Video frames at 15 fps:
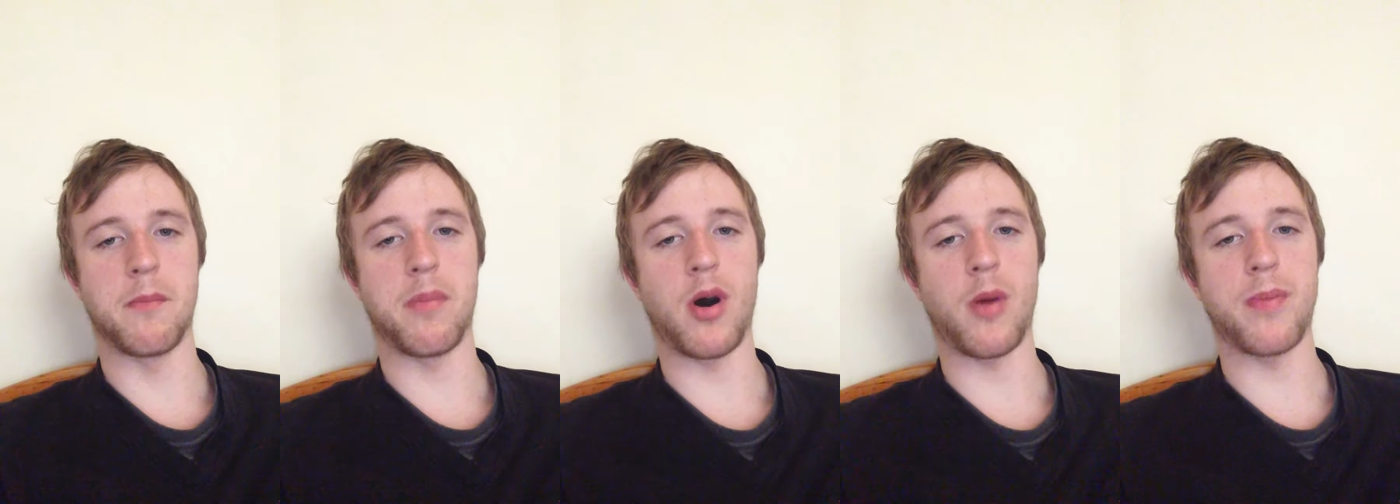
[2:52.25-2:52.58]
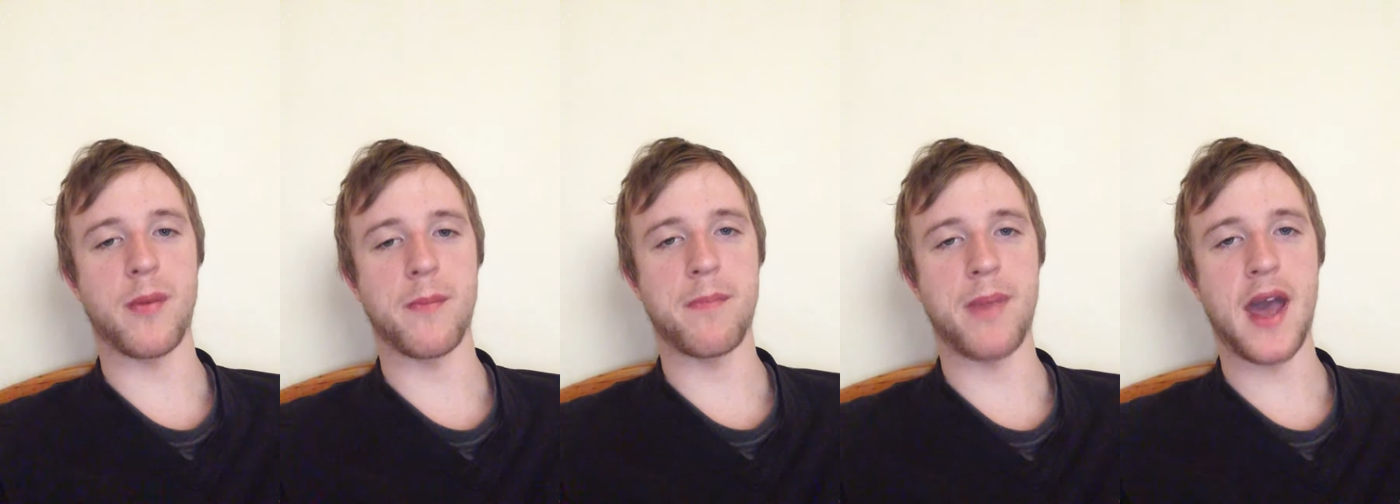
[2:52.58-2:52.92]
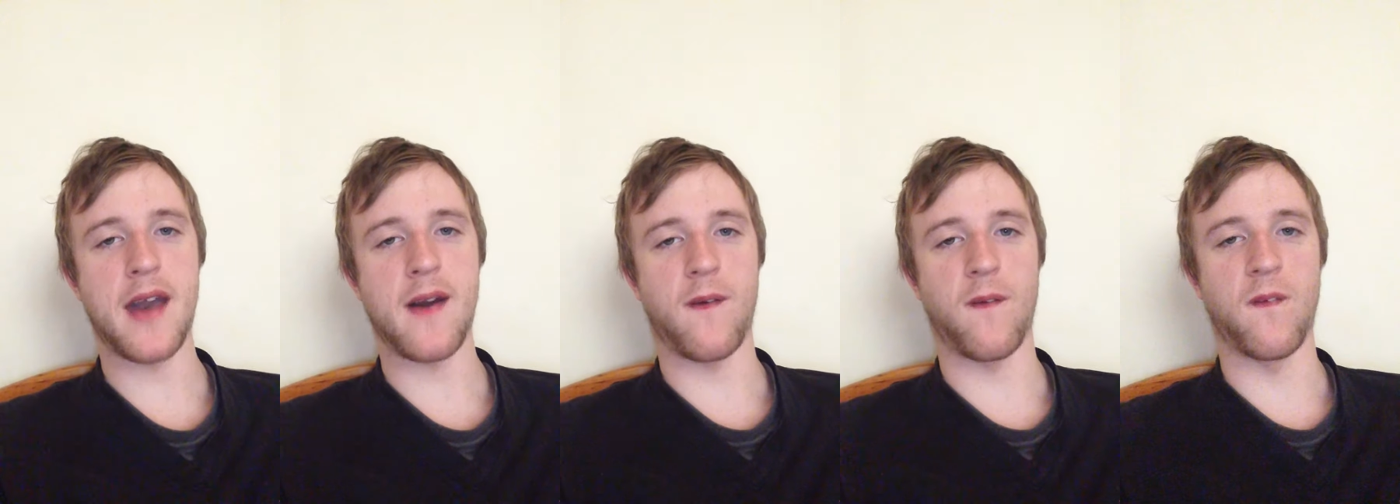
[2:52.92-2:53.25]
Bob
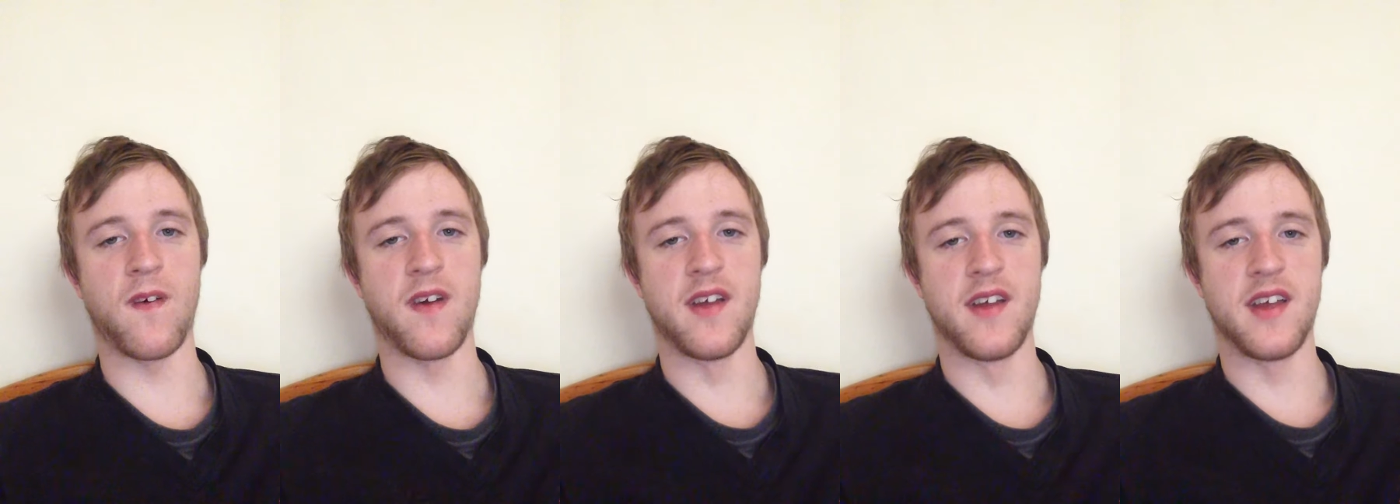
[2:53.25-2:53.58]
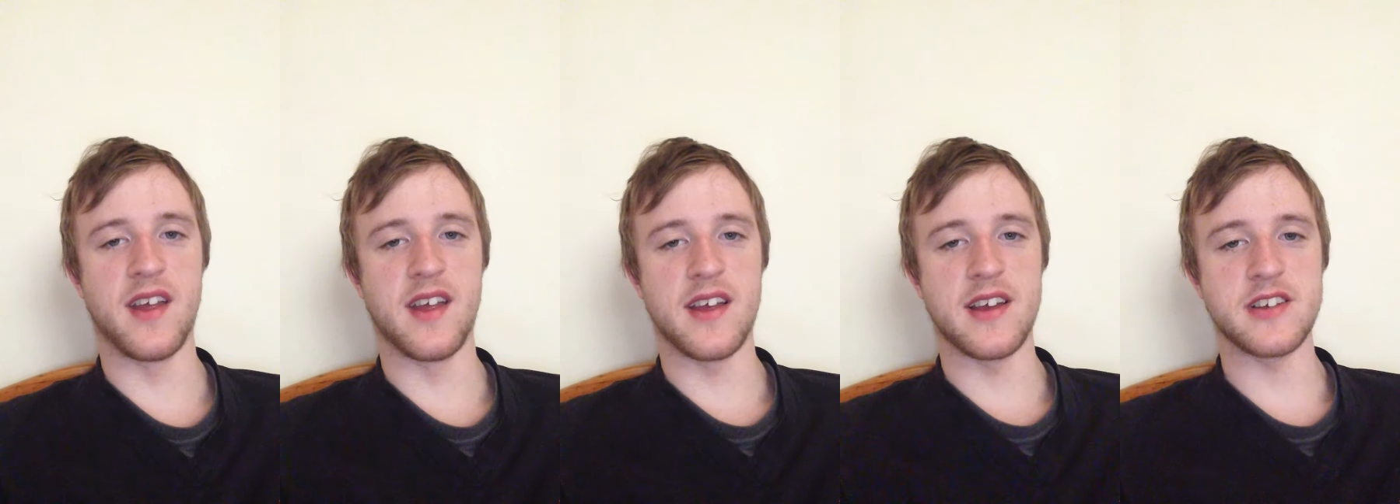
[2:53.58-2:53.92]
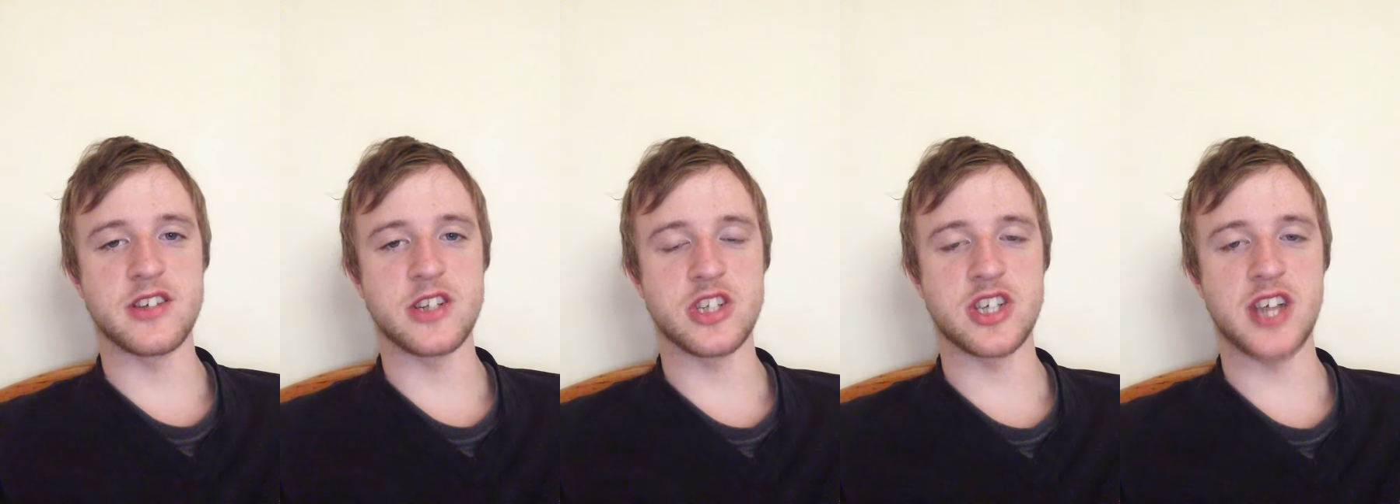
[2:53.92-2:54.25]
Bell
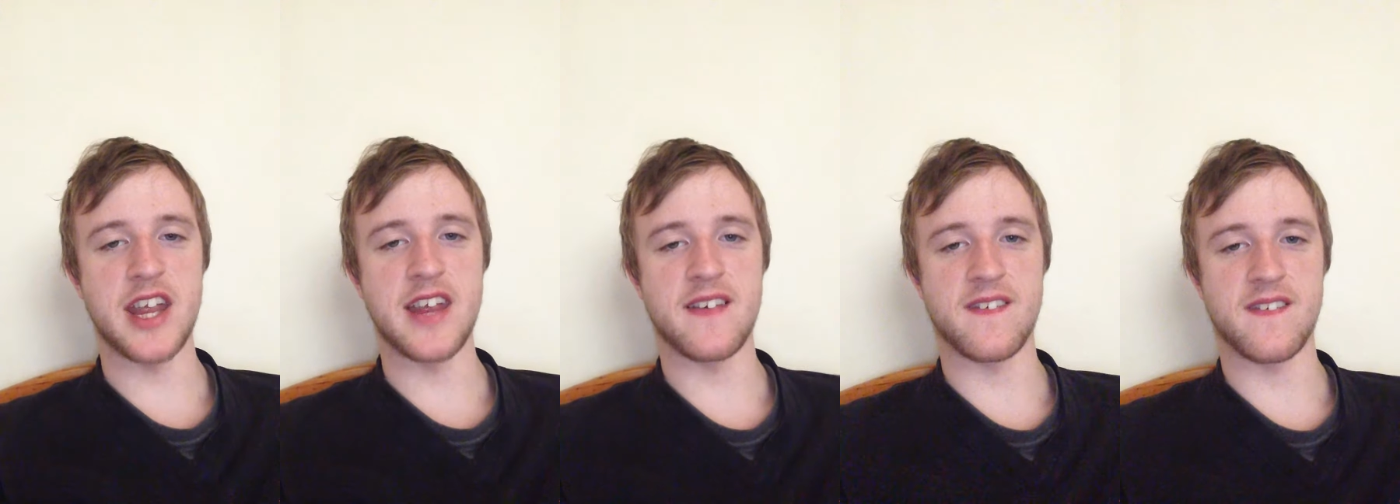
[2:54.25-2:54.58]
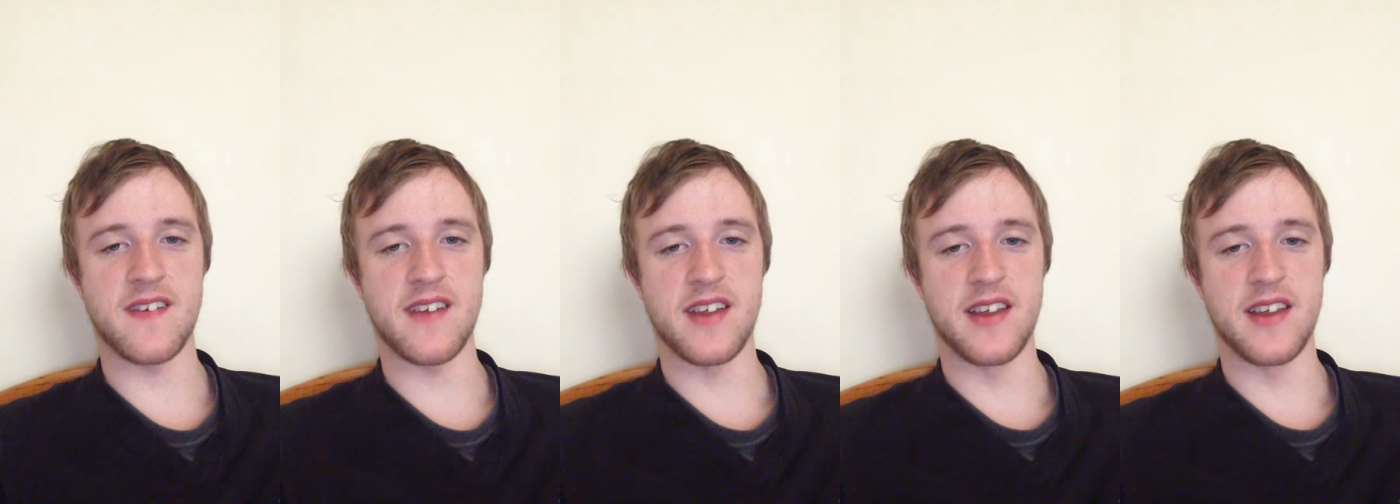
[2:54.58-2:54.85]
as a chief